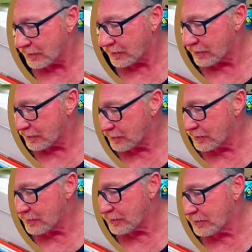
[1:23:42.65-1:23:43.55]

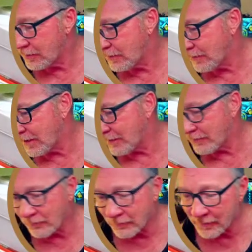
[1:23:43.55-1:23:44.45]
That's a
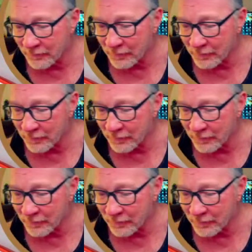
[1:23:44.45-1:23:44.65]
rough